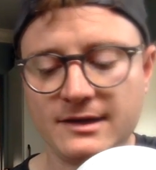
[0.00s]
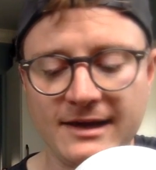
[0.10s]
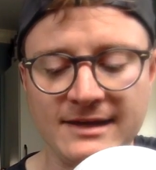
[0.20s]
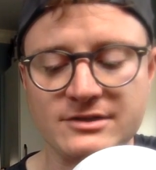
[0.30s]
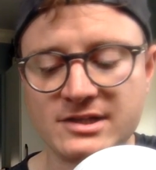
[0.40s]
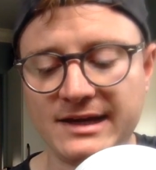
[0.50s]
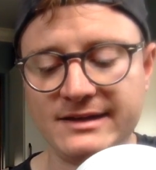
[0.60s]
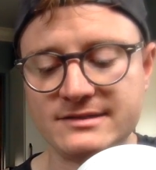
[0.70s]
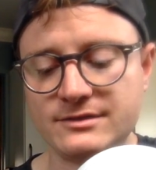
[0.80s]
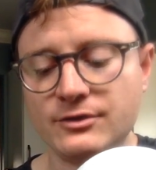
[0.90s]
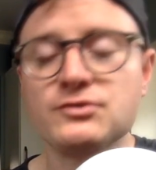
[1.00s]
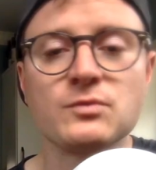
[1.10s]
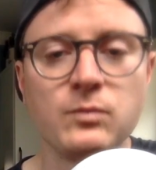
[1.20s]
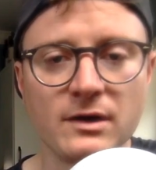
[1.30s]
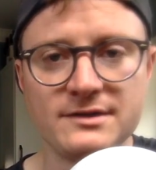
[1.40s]
And Chase, who's
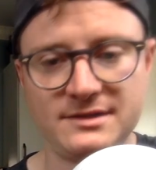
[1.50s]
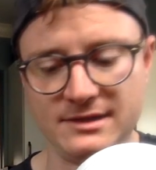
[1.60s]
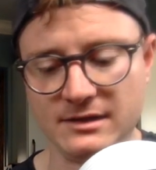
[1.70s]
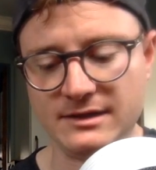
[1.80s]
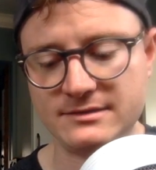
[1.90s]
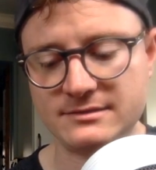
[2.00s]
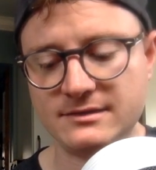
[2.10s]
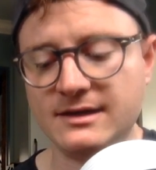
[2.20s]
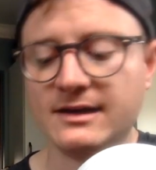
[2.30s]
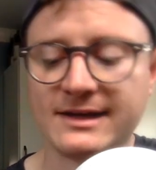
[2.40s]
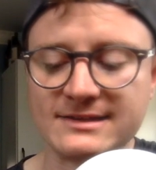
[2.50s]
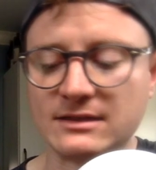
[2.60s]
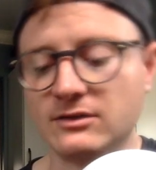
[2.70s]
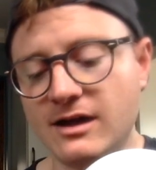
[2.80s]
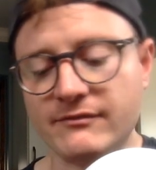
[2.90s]
worse than us, gets a
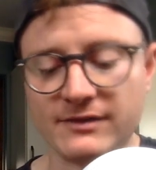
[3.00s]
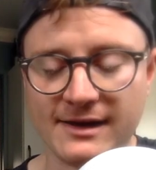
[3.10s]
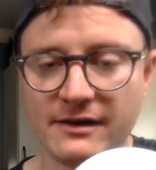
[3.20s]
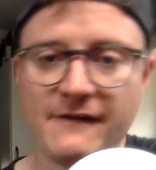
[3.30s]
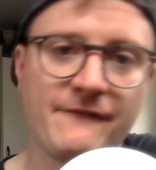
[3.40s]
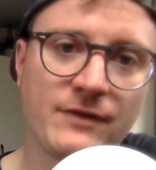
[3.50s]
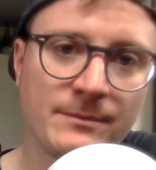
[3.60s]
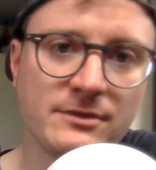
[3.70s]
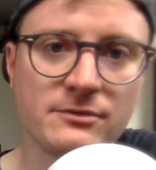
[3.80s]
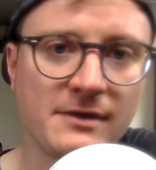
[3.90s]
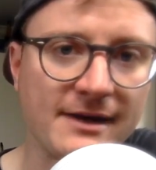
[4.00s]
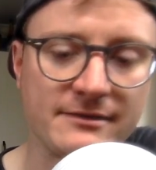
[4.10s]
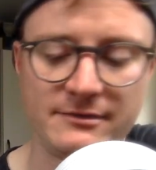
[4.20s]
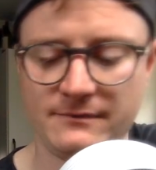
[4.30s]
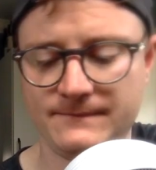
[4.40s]
love letter from the
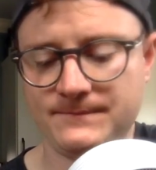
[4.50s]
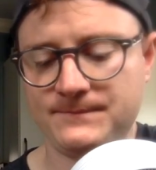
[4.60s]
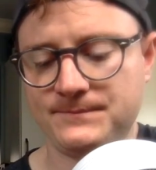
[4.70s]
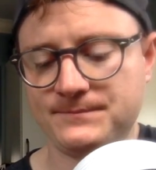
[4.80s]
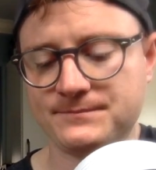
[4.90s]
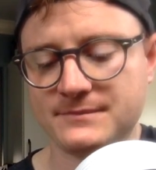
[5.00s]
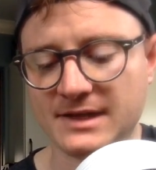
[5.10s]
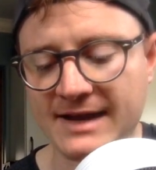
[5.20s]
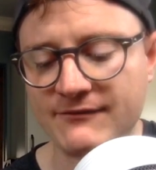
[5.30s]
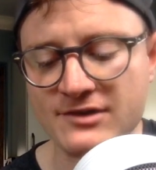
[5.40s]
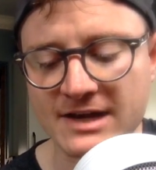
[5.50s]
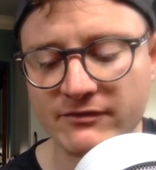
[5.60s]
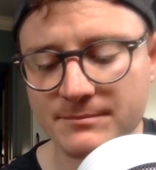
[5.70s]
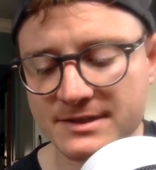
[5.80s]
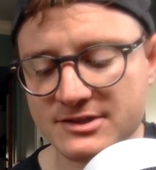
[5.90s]
director. I've
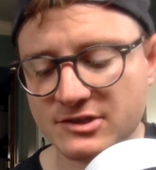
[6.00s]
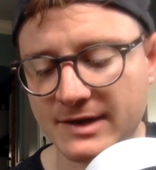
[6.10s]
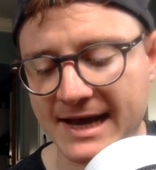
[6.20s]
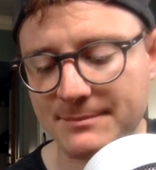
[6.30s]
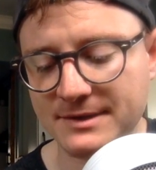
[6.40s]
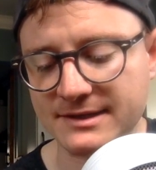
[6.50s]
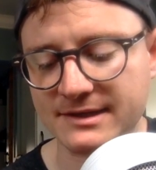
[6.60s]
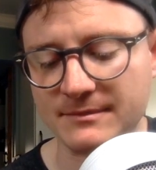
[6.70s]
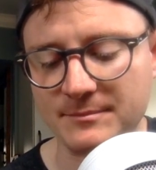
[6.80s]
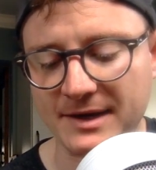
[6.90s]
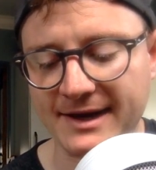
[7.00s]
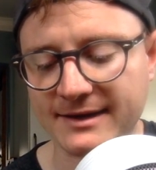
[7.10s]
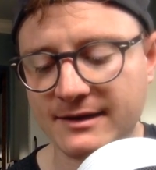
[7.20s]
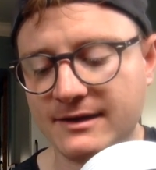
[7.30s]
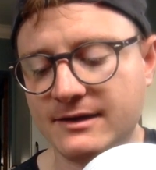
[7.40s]
never been so happy to get
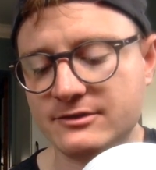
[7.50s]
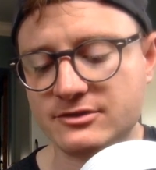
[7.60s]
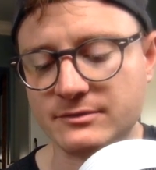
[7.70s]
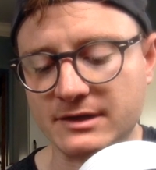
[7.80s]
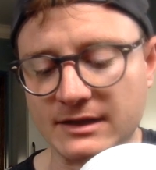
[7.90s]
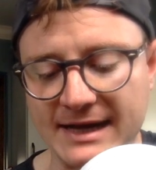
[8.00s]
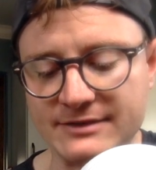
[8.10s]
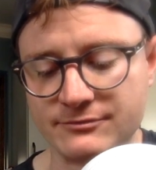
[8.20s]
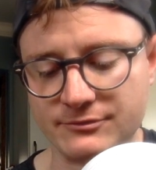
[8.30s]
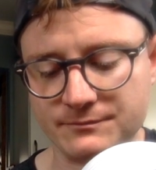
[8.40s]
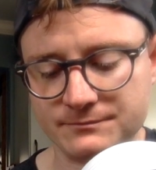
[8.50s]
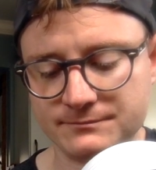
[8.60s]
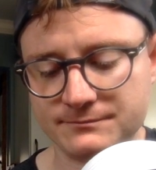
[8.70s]
back to a classroom.